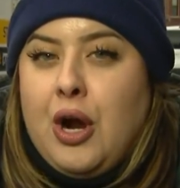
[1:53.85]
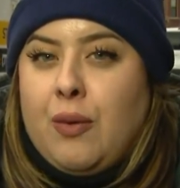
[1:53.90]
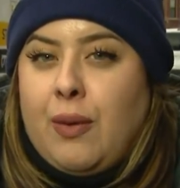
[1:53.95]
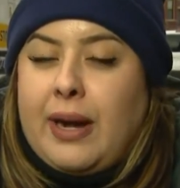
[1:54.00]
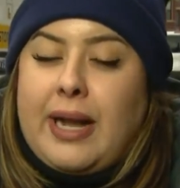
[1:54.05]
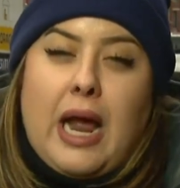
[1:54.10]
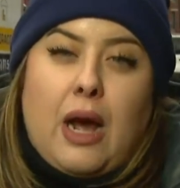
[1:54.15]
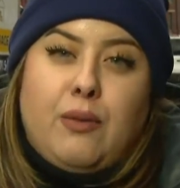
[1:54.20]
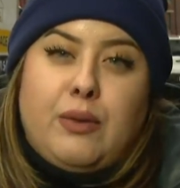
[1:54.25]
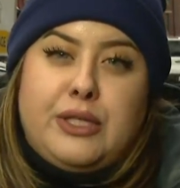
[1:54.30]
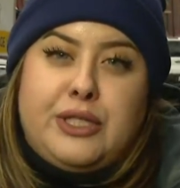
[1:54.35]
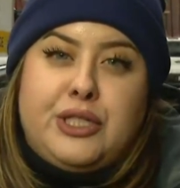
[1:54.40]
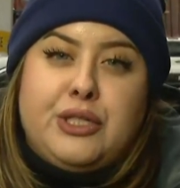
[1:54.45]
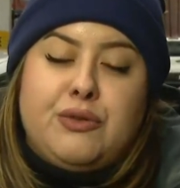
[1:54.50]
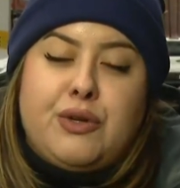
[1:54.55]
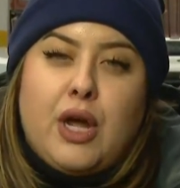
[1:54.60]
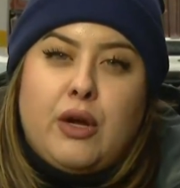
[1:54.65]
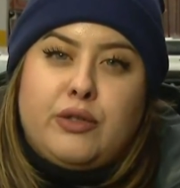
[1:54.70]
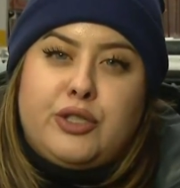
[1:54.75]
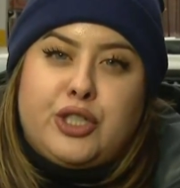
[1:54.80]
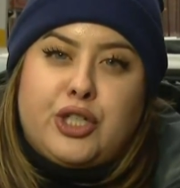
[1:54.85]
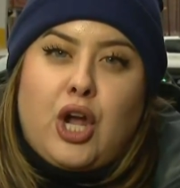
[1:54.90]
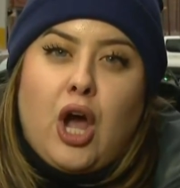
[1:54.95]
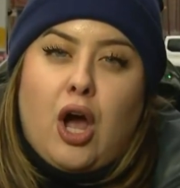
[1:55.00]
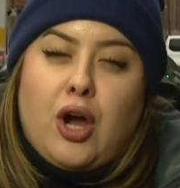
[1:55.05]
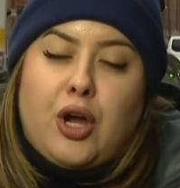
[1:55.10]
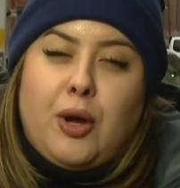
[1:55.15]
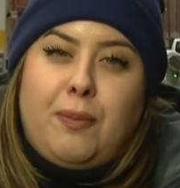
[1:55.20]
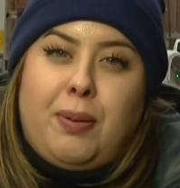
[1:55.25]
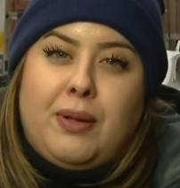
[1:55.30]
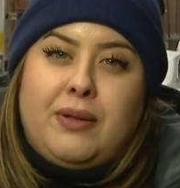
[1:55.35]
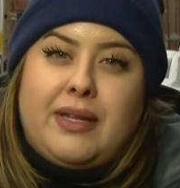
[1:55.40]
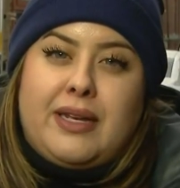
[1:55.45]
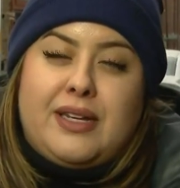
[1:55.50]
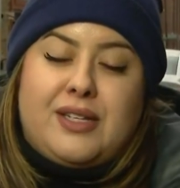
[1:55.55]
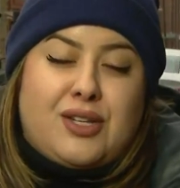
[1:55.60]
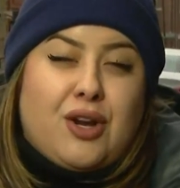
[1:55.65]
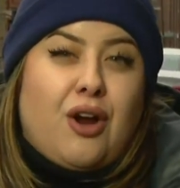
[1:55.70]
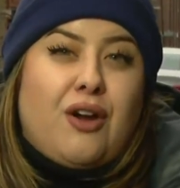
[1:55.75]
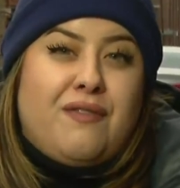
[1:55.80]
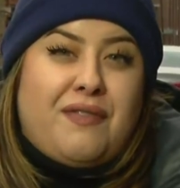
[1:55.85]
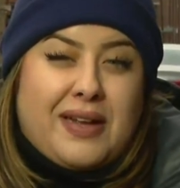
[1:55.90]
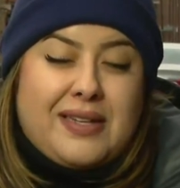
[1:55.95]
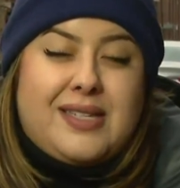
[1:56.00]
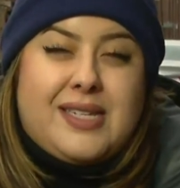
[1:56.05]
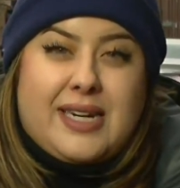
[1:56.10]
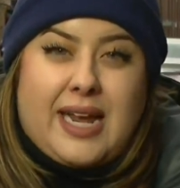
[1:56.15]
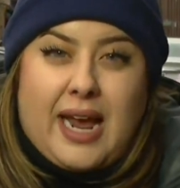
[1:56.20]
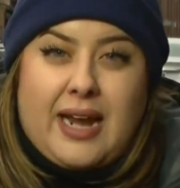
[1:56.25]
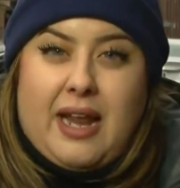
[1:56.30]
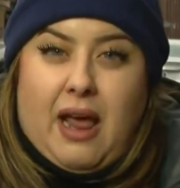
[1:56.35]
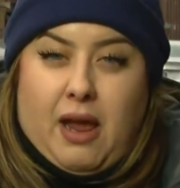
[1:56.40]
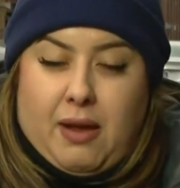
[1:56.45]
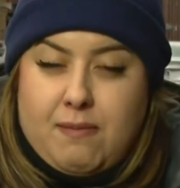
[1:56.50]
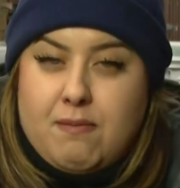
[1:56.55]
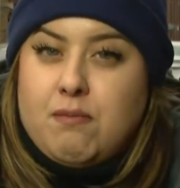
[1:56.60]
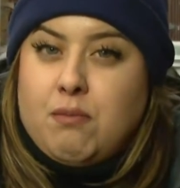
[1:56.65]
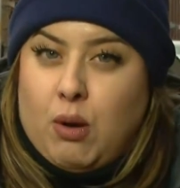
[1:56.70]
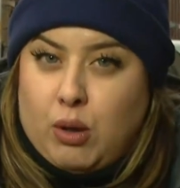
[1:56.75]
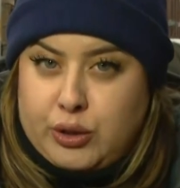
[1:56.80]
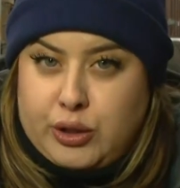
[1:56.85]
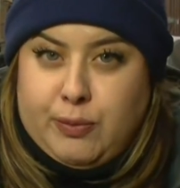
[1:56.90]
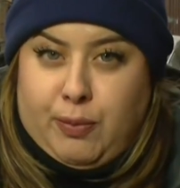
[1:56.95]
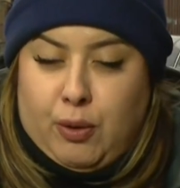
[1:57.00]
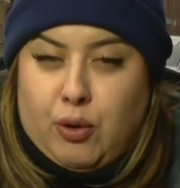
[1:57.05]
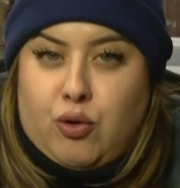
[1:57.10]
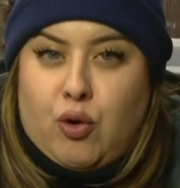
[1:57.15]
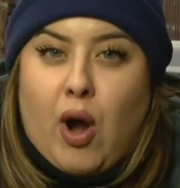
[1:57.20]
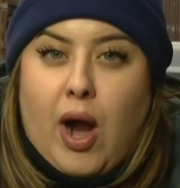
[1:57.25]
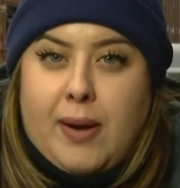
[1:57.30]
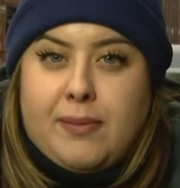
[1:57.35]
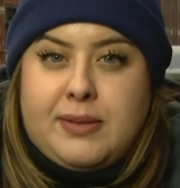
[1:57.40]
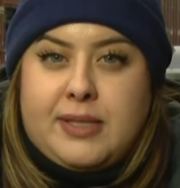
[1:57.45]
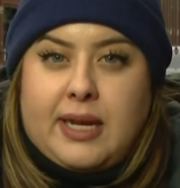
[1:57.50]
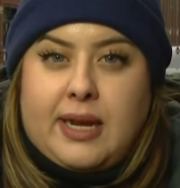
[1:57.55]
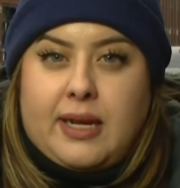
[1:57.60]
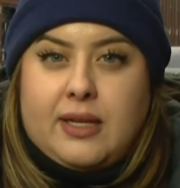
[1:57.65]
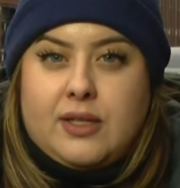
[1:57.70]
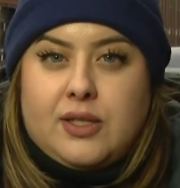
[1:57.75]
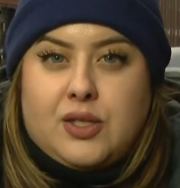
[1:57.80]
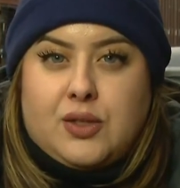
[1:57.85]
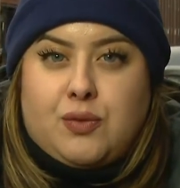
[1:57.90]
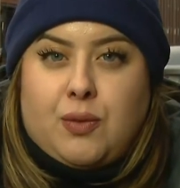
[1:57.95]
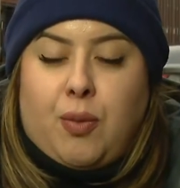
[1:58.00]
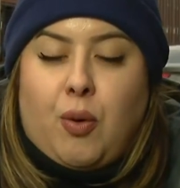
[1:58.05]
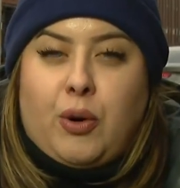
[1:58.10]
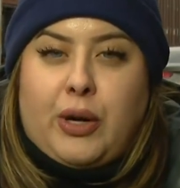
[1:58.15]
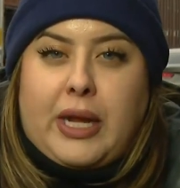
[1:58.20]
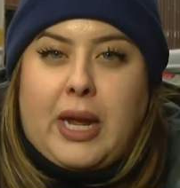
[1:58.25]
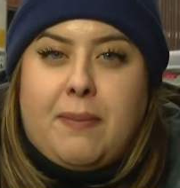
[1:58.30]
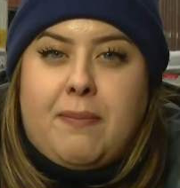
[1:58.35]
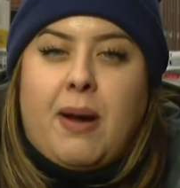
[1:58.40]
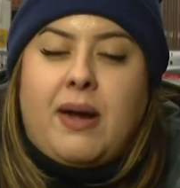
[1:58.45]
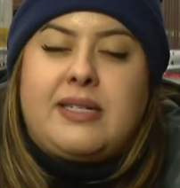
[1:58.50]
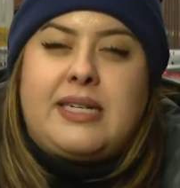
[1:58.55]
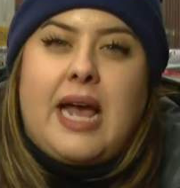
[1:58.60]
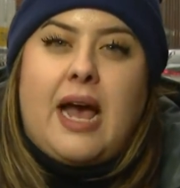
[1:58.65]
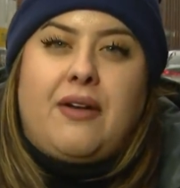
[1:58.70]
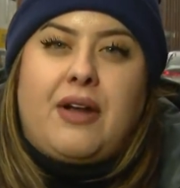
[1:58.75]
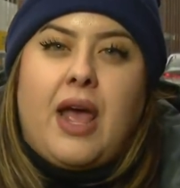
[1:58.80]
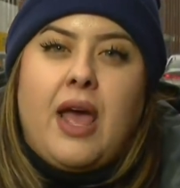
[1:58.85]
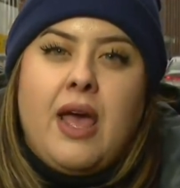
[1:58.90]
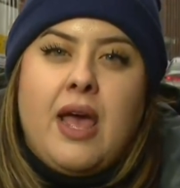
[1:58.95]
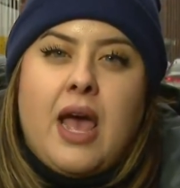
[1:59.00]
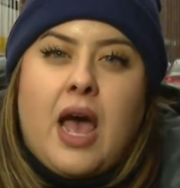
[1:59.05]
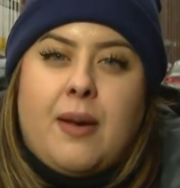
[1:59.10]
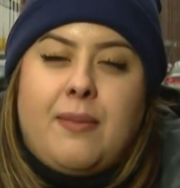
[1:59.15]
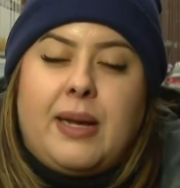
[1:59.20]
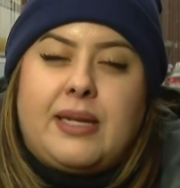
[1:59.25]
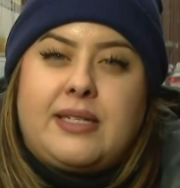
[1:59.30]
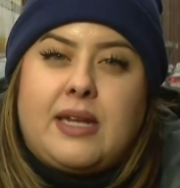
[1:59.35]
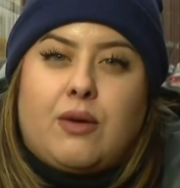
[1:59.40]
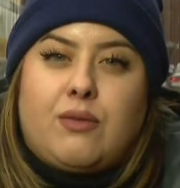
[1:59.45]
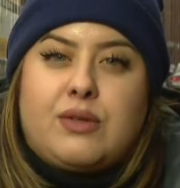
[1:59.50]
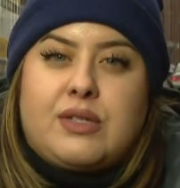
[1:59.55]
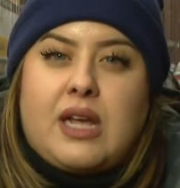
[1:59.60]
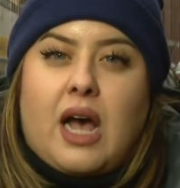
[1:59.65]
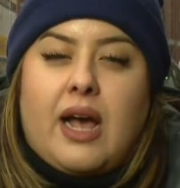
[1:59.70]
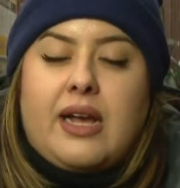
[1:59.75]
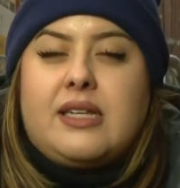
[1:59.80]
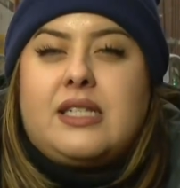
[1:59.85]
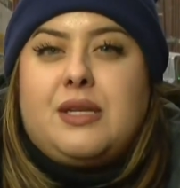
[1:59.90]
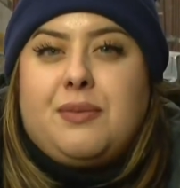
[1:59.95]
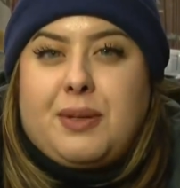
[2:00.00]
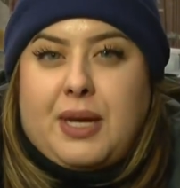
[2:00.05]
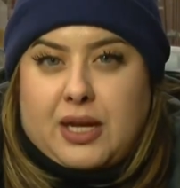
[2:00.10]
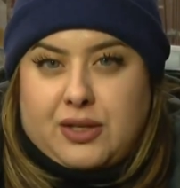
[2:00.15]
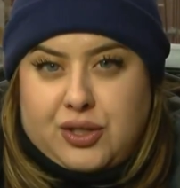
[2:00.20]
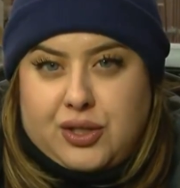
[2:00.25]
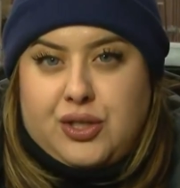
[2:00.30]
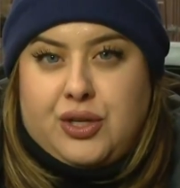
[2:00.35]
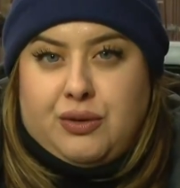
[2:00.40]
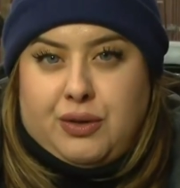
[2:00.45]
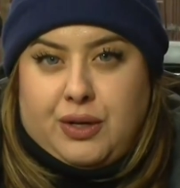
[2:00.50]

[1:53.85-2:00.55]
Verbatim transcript: Right now, we do know Chicago police are investigating multiple crime scenes. Reporting in Bucktown, M S L Rezai, C B S two